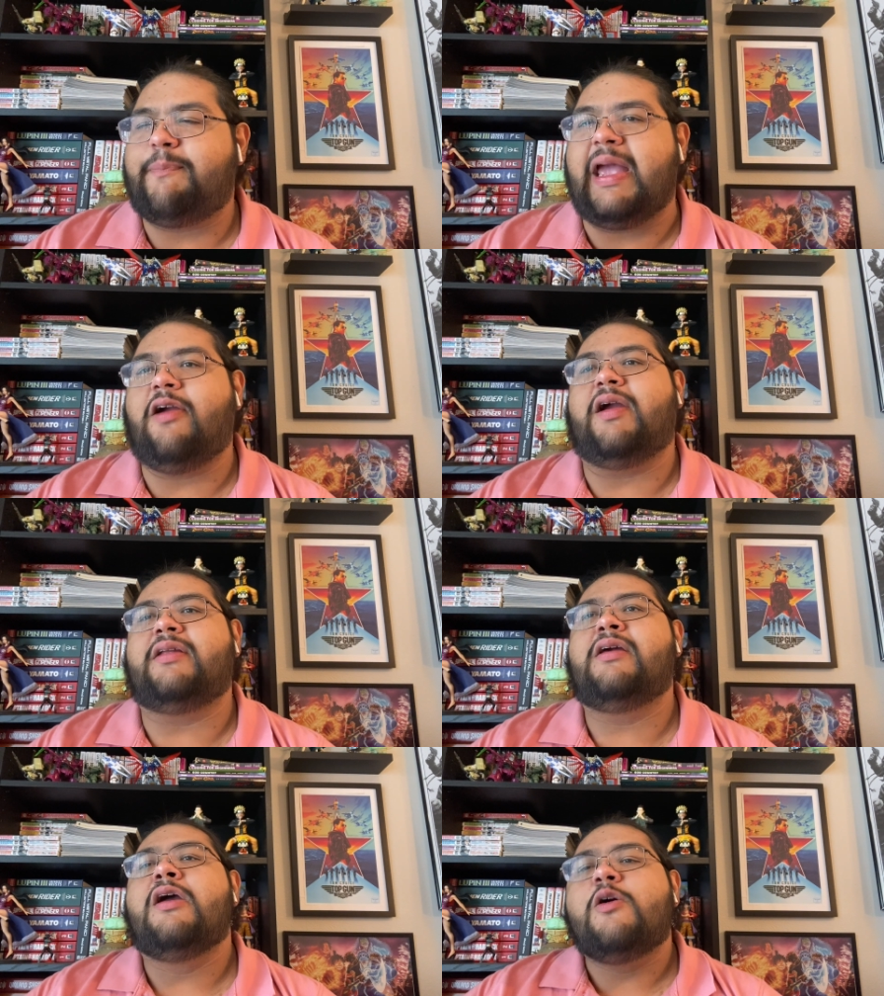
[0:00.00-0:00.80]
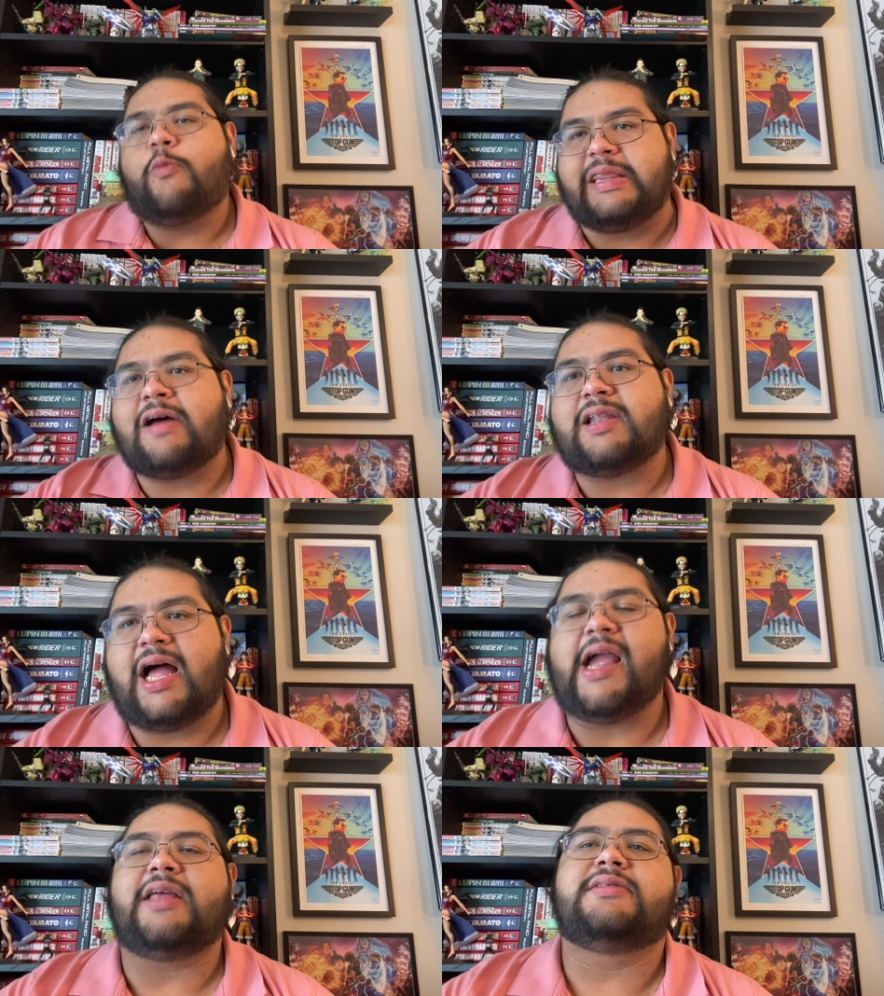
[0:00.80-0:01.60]
Perrin without
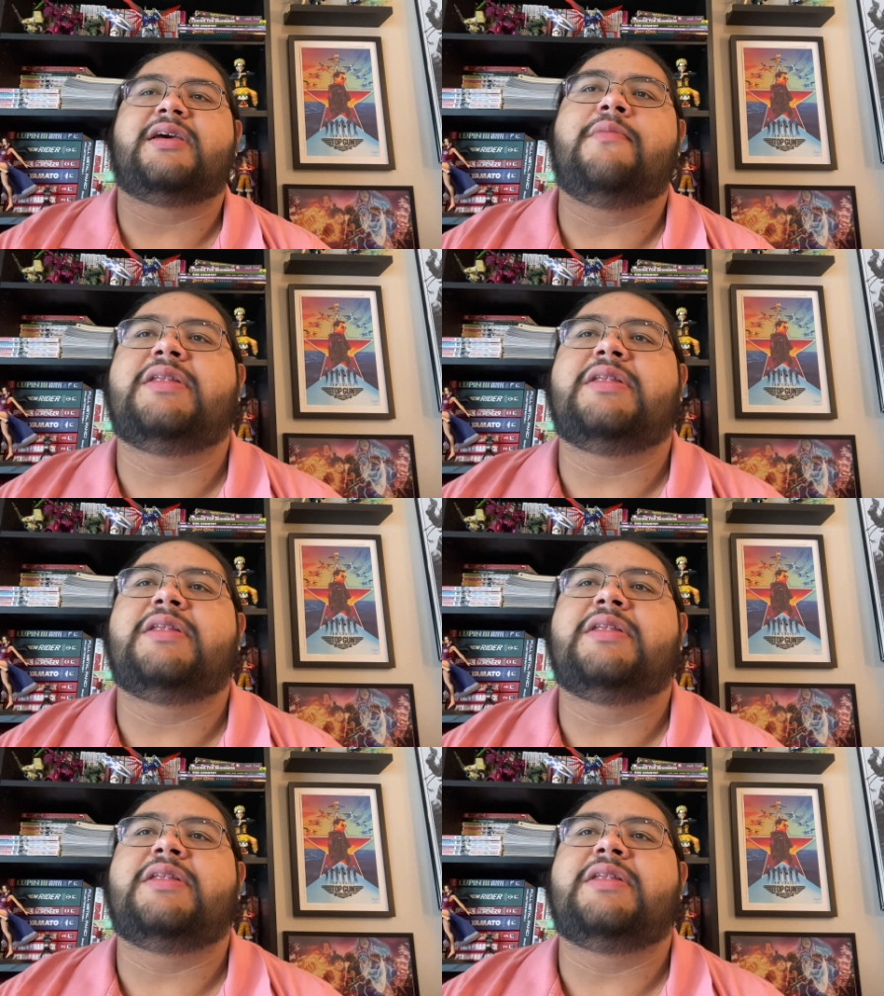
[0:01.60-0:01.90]
lying to him,